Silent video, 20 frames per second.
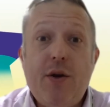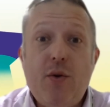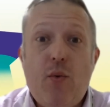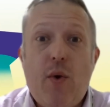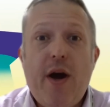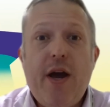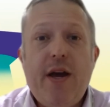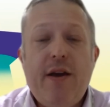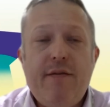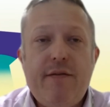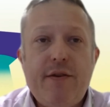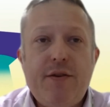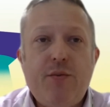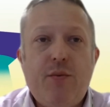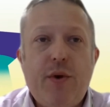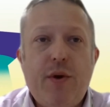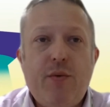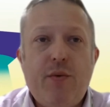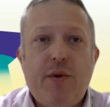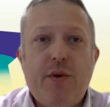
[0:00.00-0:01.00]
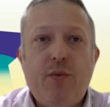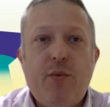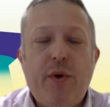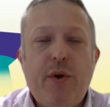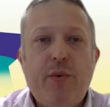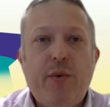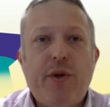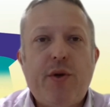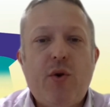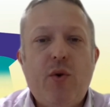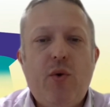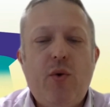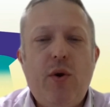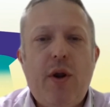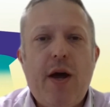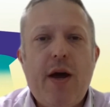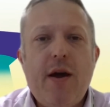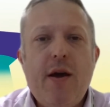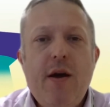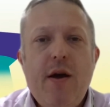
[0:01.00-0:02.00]
wave, as we would call
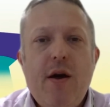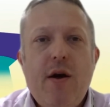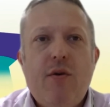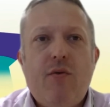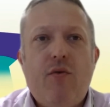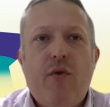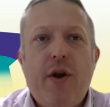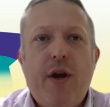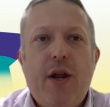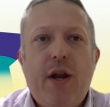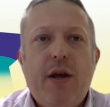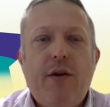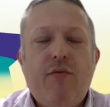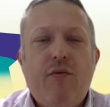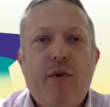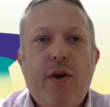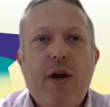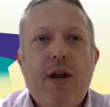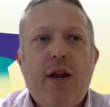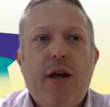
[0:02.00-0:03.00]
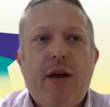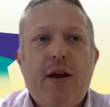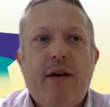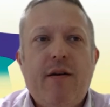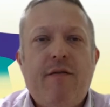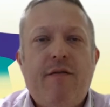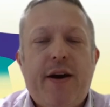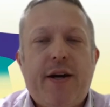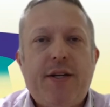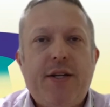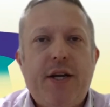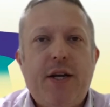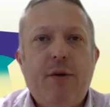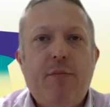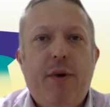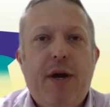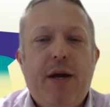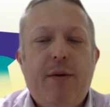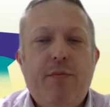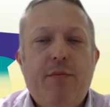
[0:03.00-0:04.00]
it, really affecting
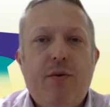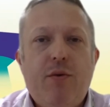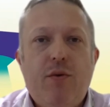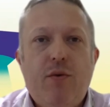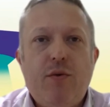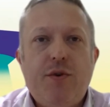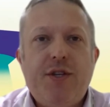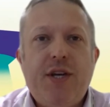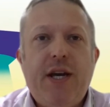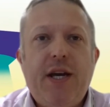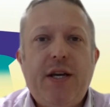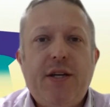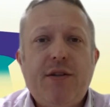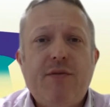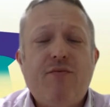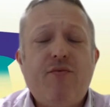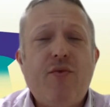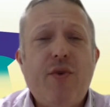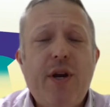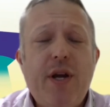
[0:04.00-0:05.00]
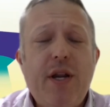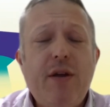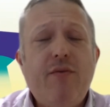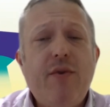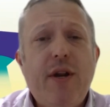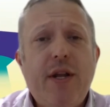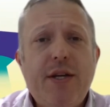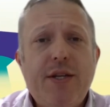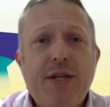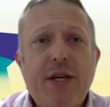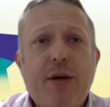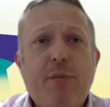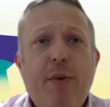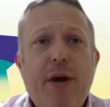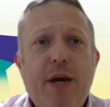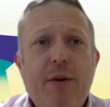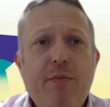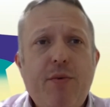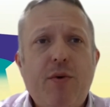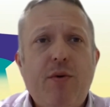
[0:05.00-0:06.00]
people, seeing some really sick
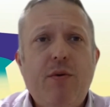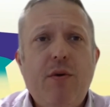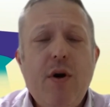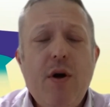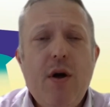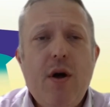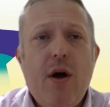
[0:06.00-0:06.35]
people,